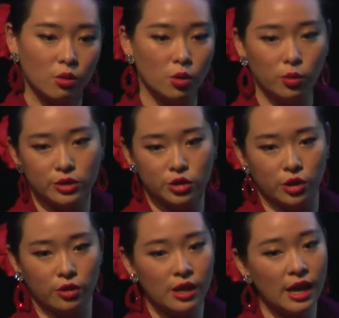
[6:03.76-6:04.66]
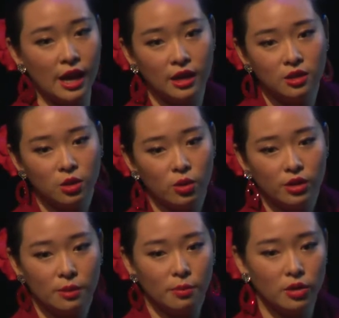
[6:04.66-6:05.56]
or was it shot on the head, or
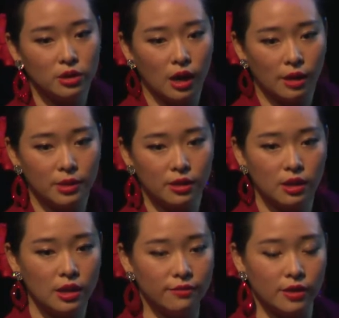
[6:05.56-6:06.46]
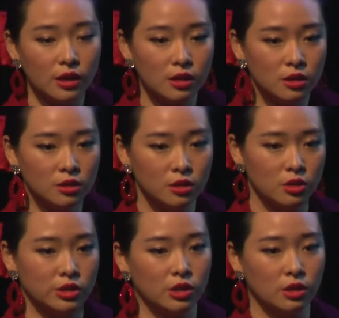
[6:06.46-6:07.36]
in the body, in the liver,
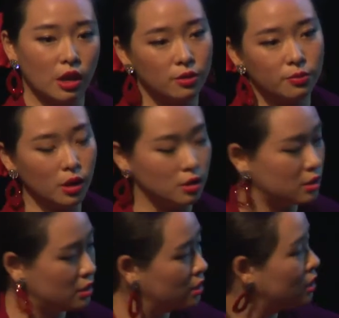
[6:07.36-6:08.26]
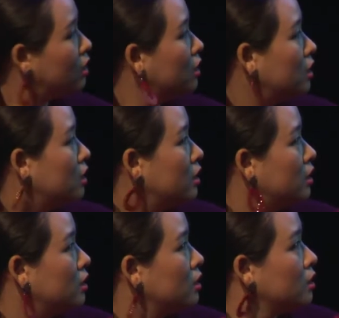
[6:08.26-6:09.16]
losing a lot of blood?
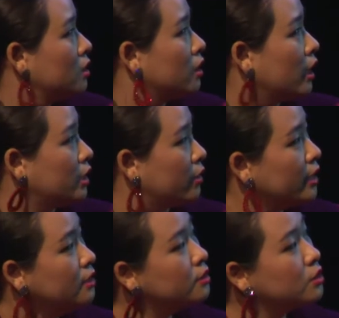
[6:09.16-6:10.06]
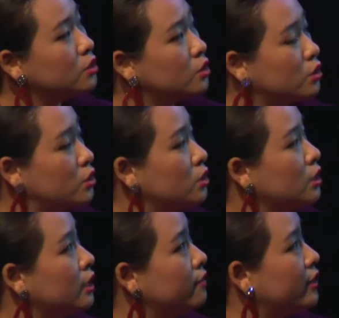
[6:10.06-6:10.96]
Anyway,
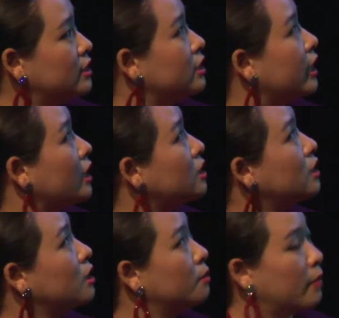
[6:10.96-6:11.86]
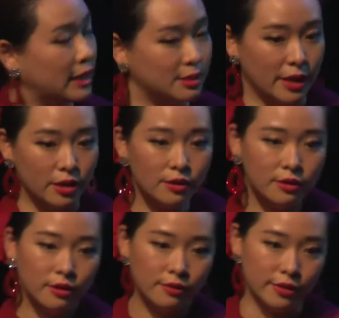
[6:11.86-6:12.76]
to investigate backspatter,
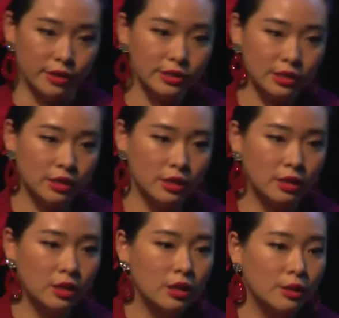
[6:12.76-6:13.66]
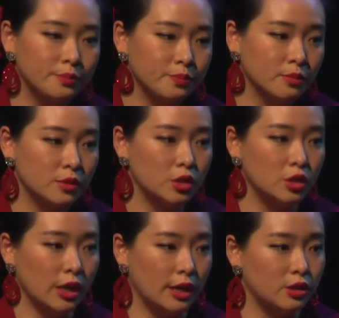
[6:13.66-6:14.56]
first,
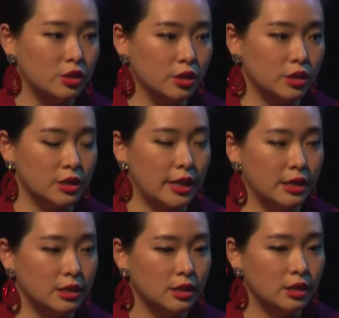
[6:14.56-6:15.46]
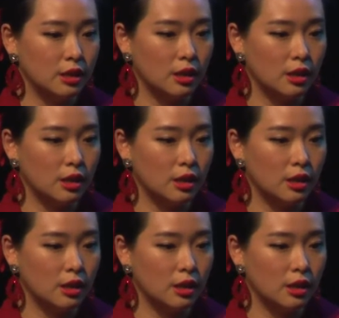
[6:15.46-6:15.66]
you had to create